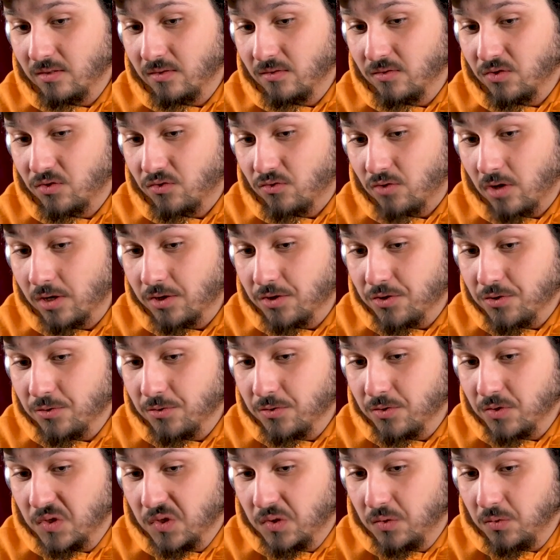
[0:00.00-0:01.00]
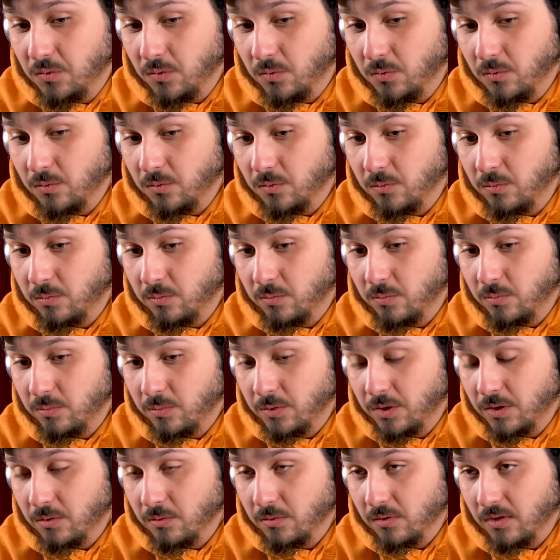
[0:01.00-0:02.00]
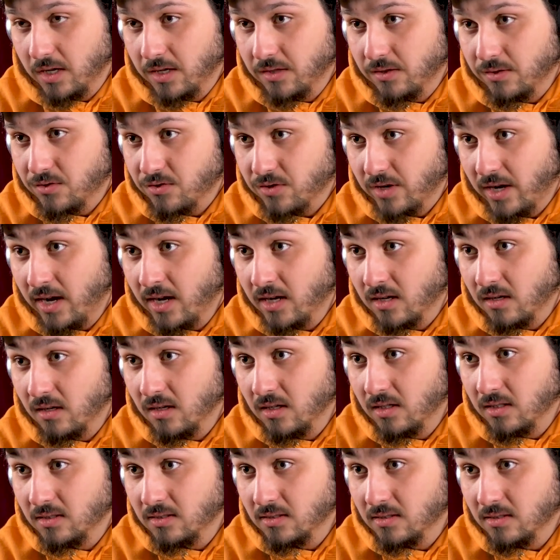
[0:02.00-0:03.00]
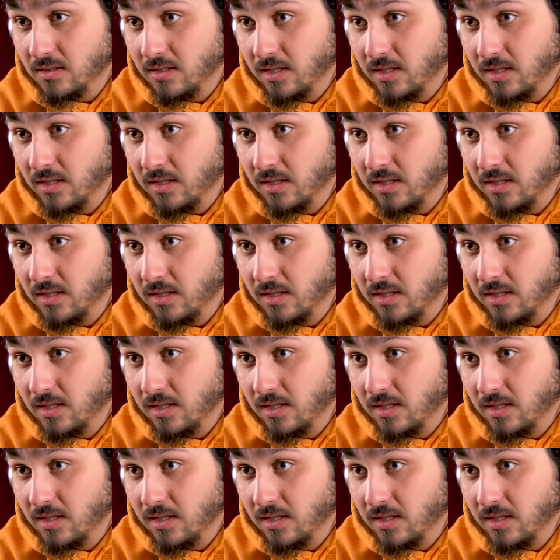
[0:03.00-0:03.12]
structures to lay the track on